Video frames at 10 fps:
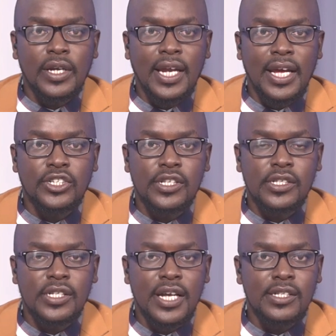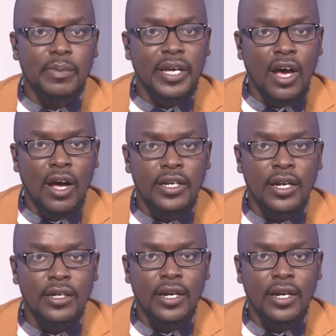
elections has begun.